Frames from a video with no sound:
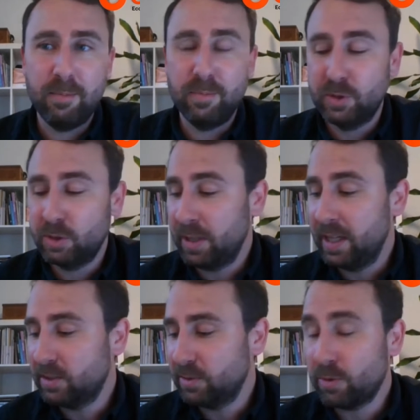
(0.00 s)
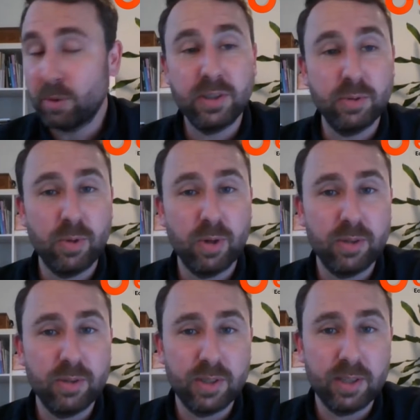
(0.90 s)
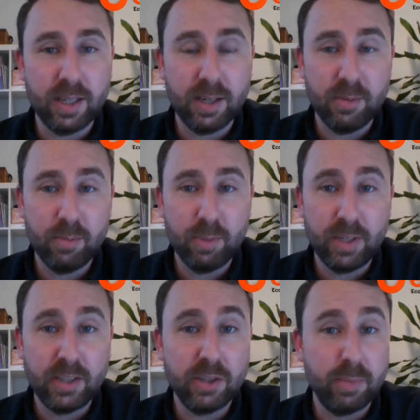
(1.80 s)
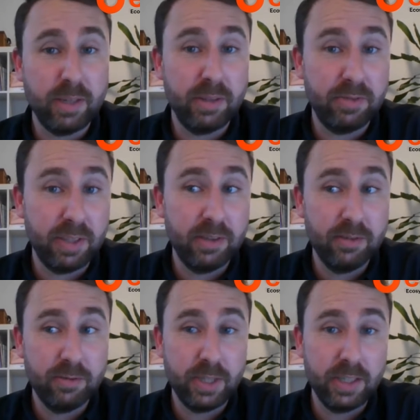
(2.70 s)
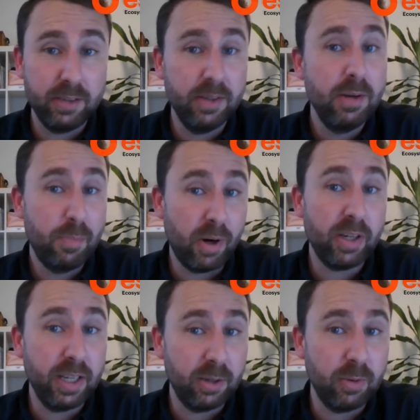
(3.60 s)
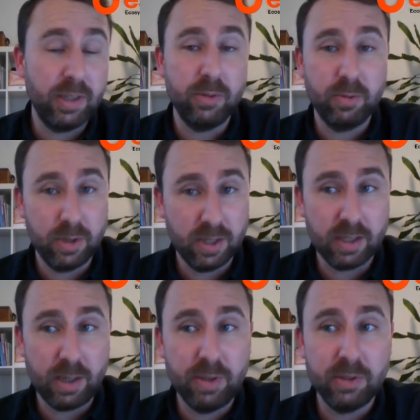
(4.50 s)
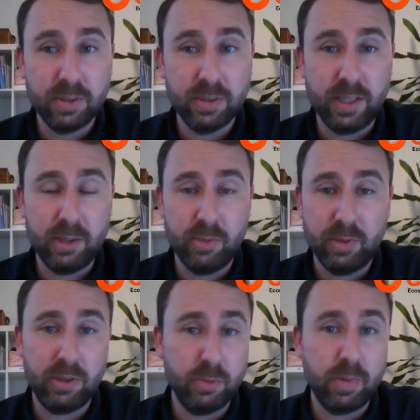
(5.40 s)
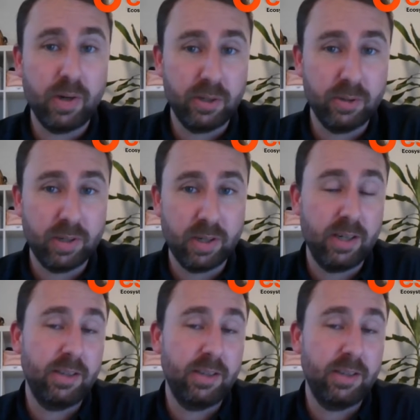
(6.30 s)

So yes, of course, you want potential barrier-free parking when you come into a stadium and you park your car.